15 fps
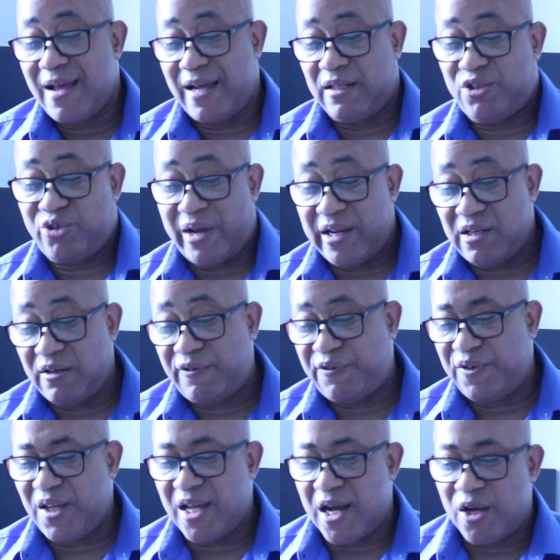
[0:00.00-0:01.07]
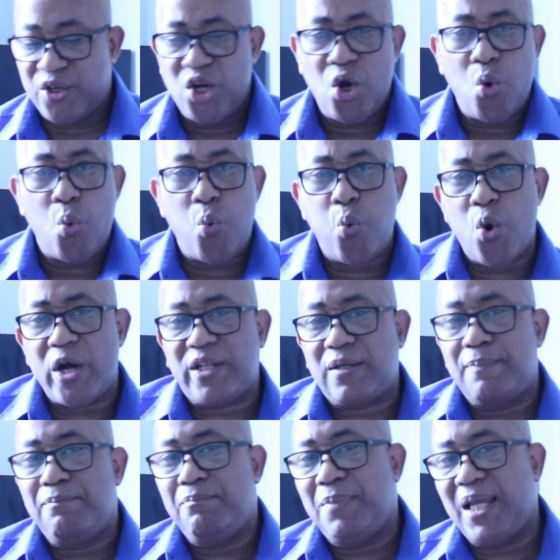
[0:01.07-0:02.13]
and trying to figure out
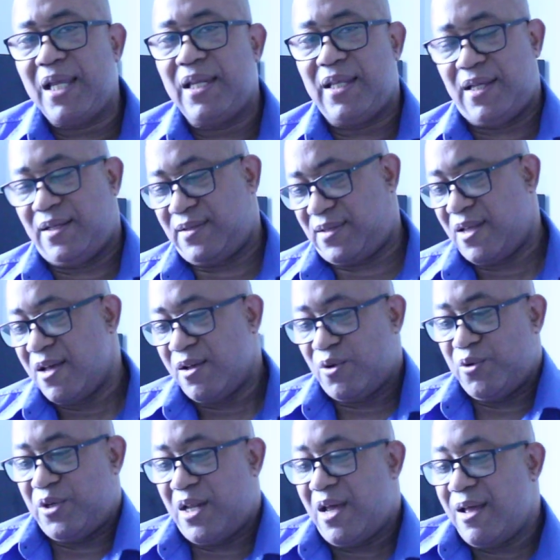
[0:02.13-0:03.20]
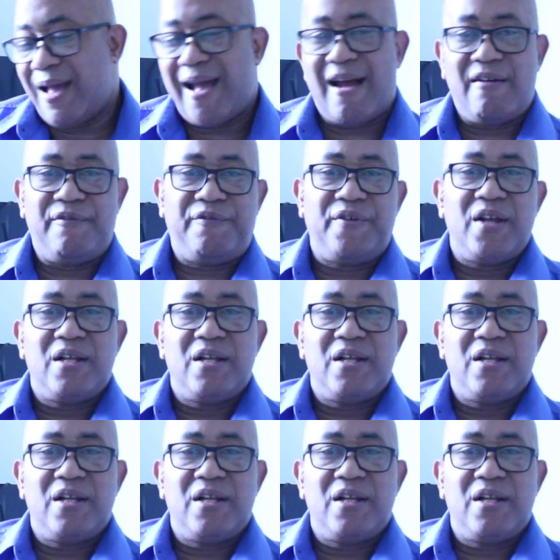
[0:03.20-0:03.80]
what meanings could have